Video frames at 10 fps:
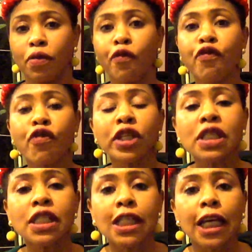
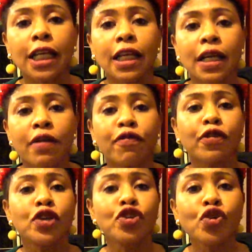Voting
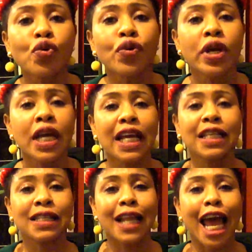for you
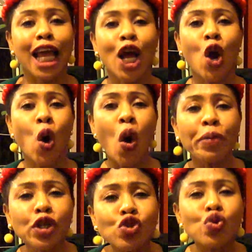is like
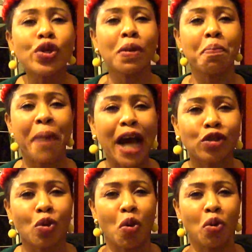coming through the
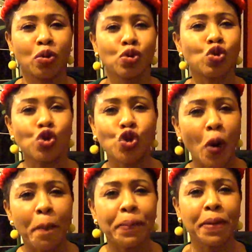back door to
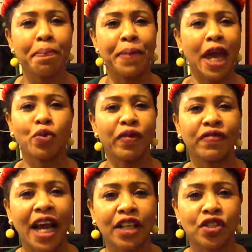jump in bed with
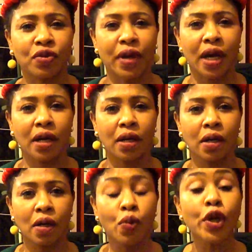Nigeria.
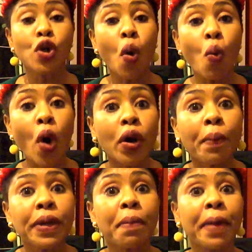We don't want to
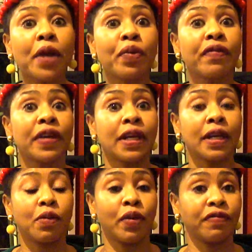be in bed
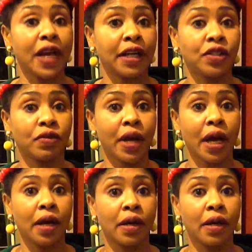with Nigeria.